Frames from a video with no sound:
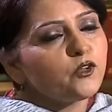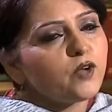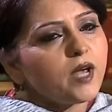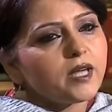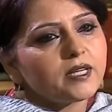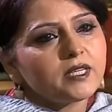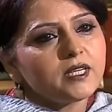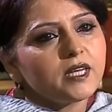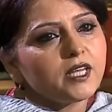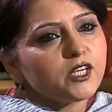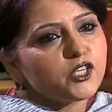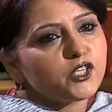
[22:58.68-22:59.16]

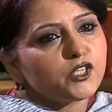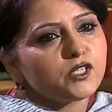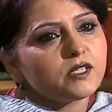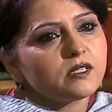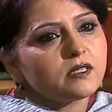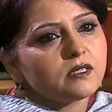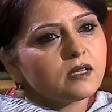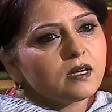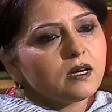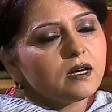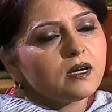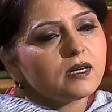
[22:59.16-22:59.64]
United
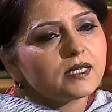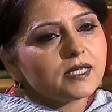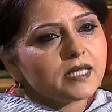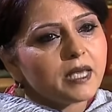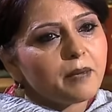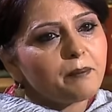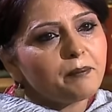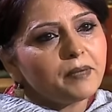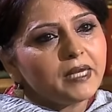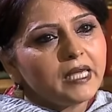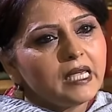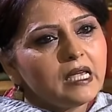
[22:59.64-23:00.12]
Nations uh,
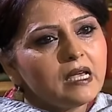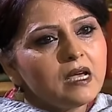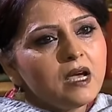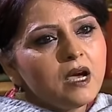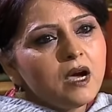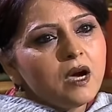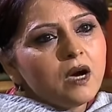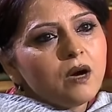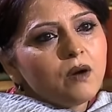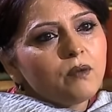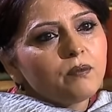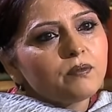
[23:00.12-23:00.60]
Assembly?
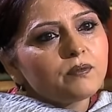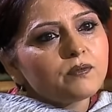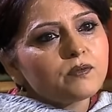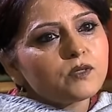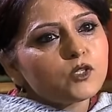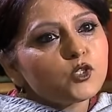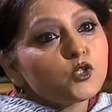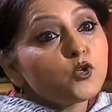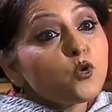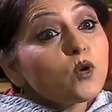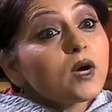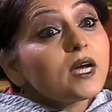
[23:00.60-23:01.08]

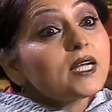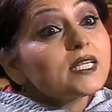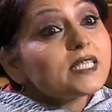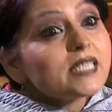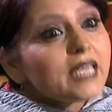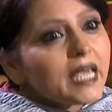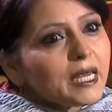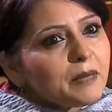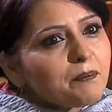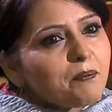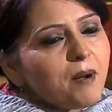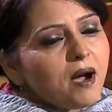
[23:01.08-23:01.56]
to see,
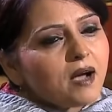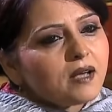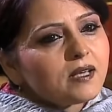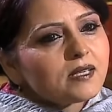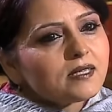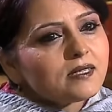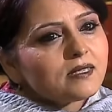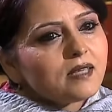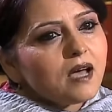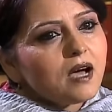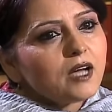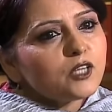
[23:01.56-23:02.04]
contain they,
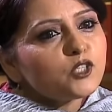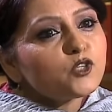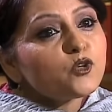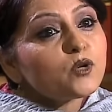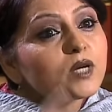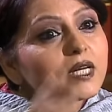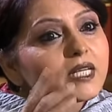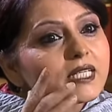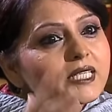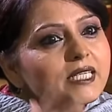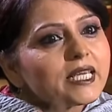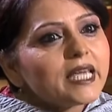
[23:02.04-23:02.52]
Pakistan, they, to
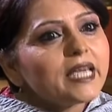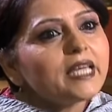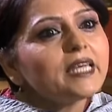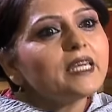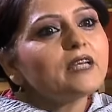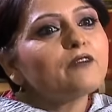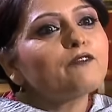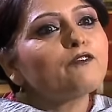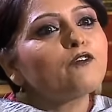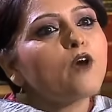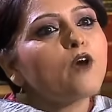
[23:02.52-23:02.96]
contain it